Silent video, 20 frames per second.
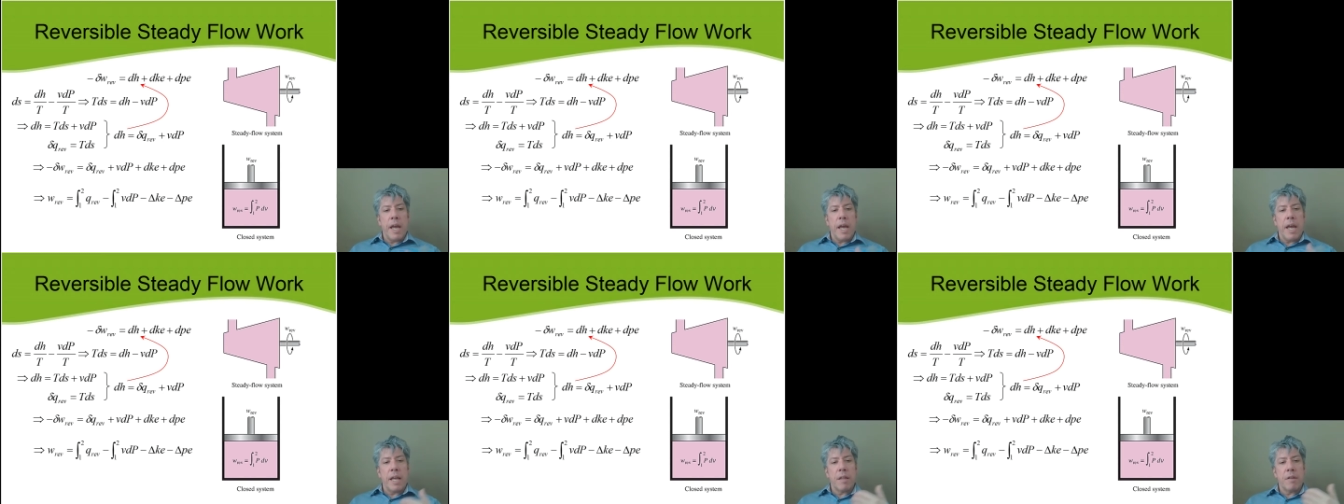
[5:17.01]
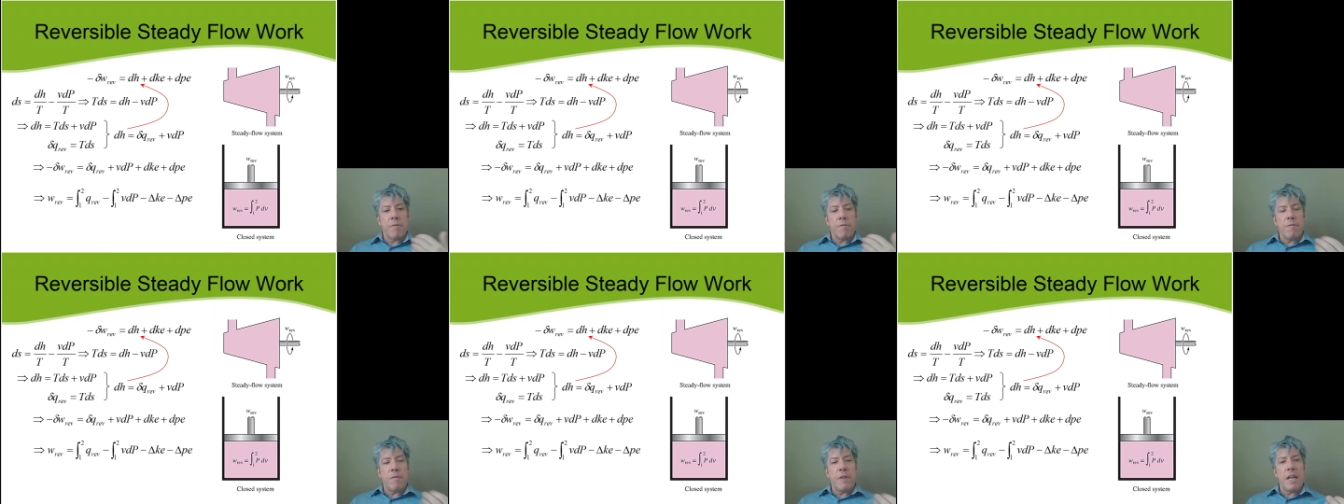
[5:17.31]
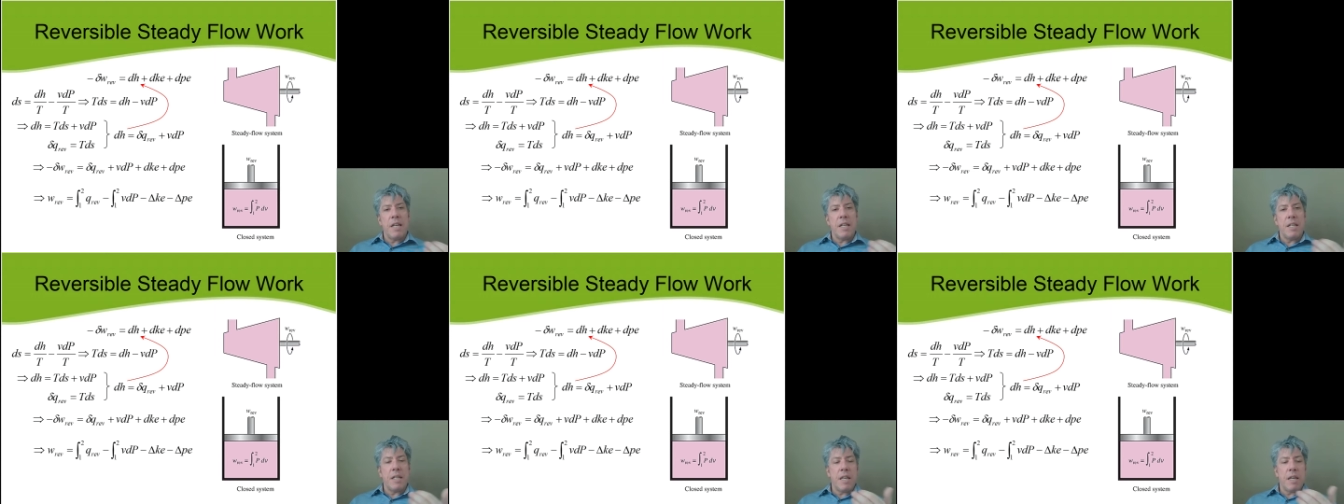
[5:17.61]
And the
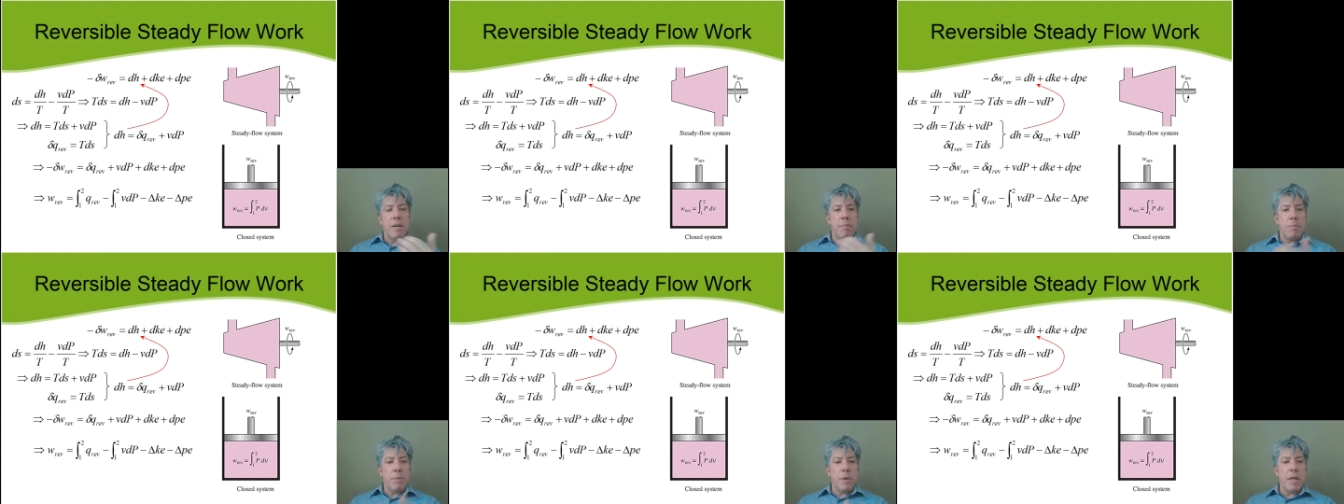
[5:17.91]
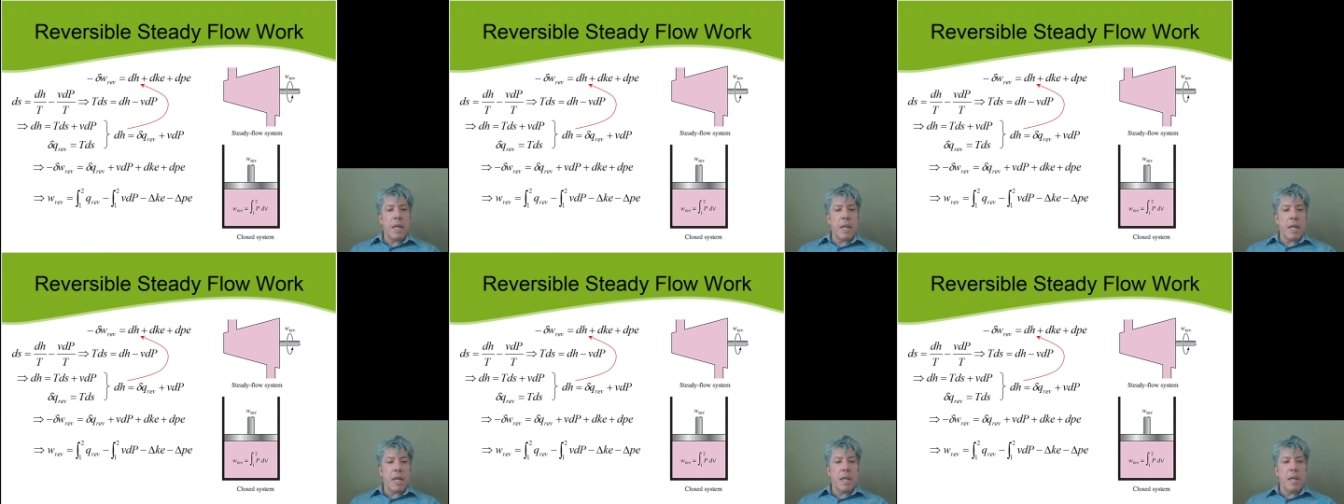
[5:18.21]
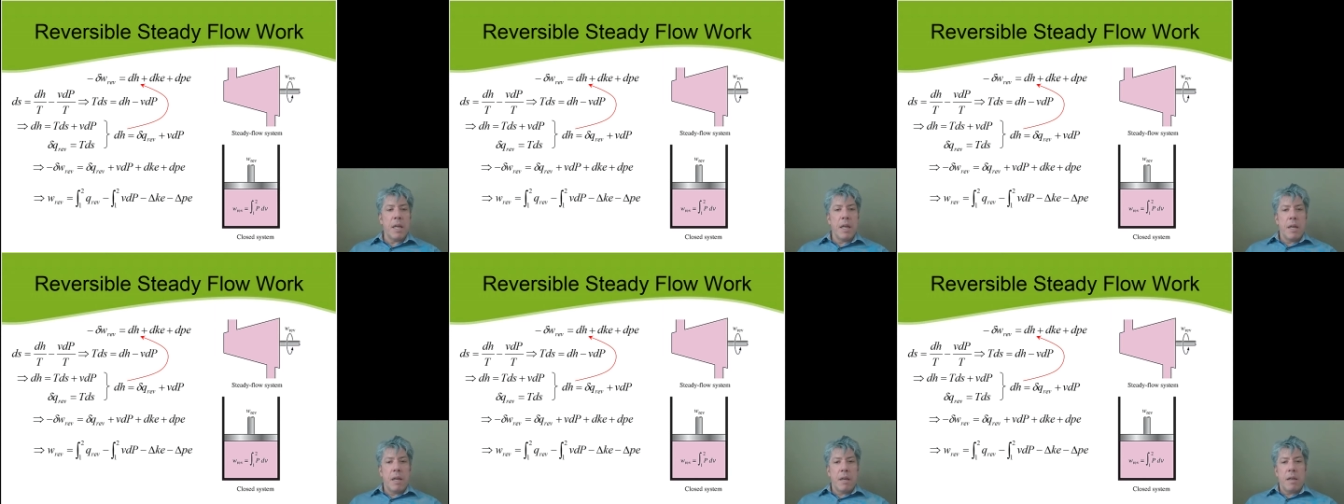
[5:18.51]
VDP
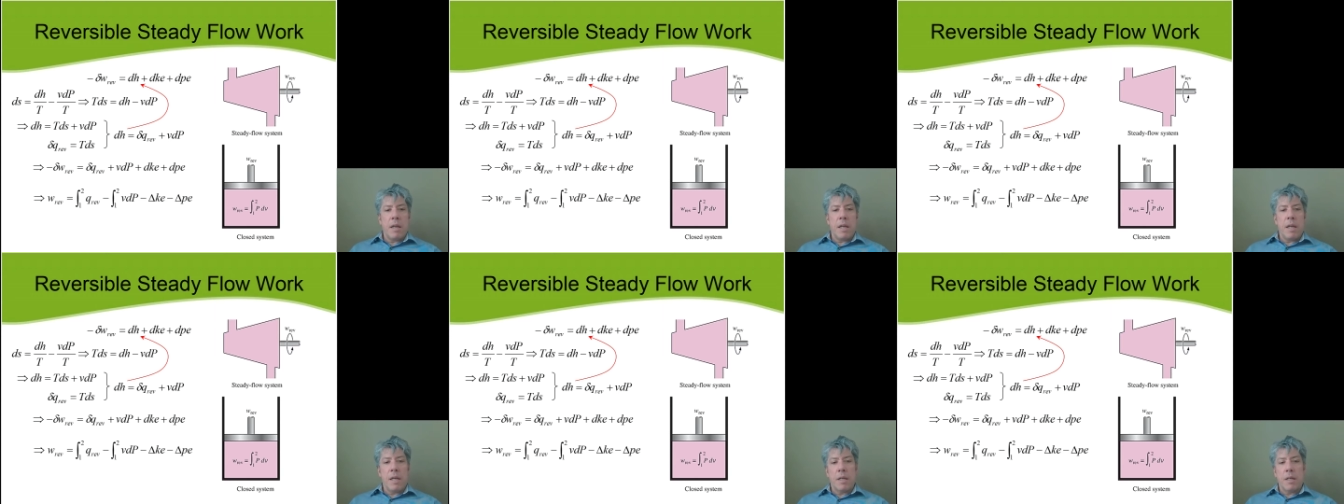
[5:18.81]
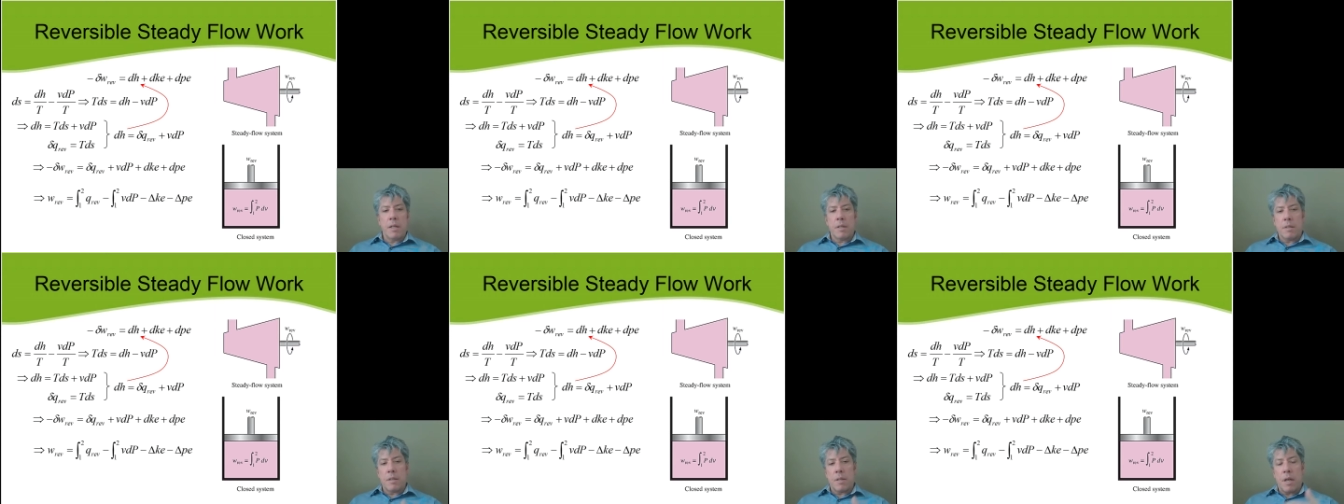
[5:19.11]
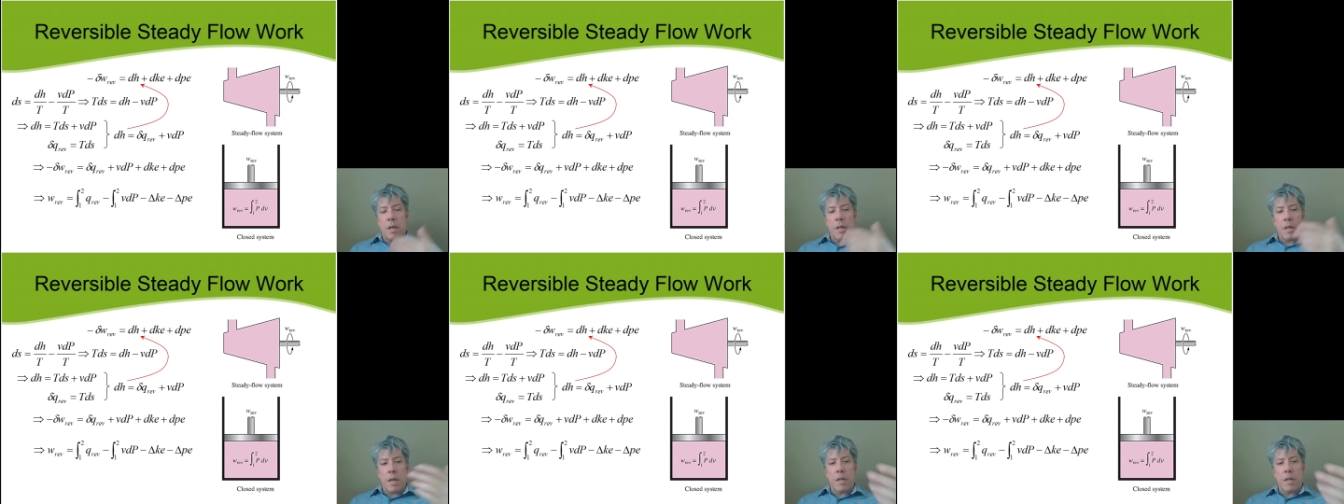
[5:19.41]
is an,